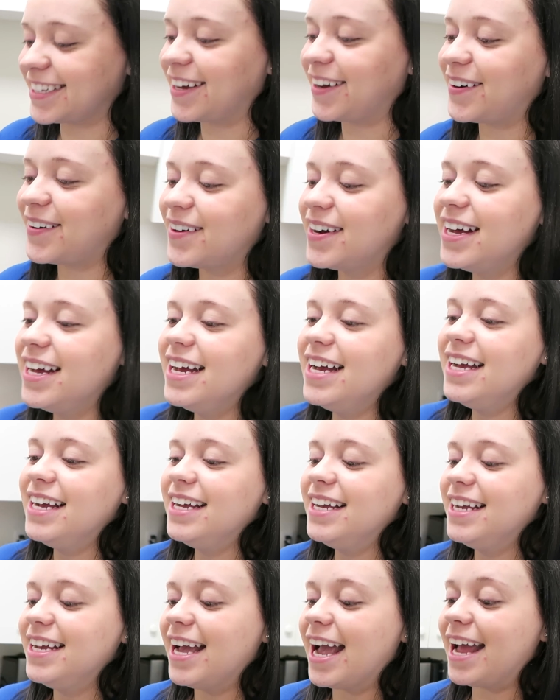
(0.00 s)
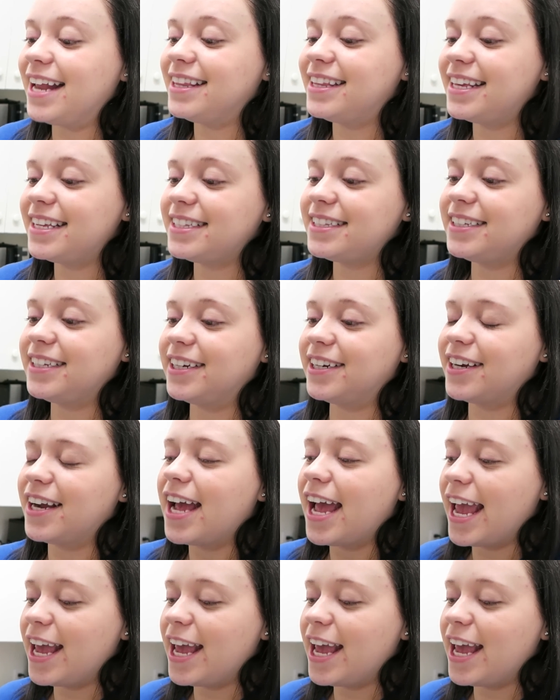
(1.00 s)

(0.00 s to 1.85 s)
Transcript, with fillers: So, and this year,